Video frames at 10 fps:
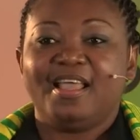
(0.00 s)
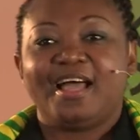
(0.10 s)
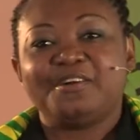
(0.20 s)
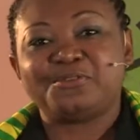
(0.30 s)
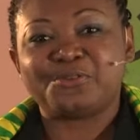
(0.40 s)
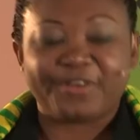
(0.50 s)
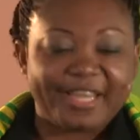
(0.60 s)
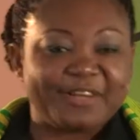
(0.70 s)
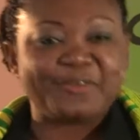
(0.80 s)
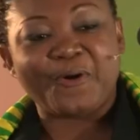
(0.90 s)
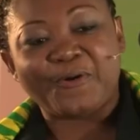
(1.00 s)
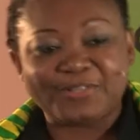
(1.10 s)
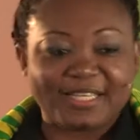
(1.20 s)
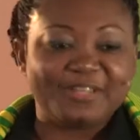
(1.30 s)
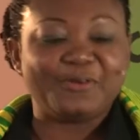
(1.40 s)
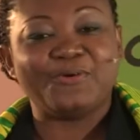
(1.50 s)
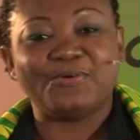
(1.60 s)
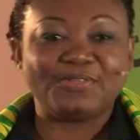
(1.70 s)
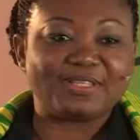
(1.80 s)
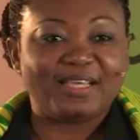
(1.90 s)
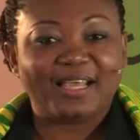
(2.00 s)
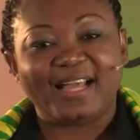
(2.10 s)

And so it goes and goes,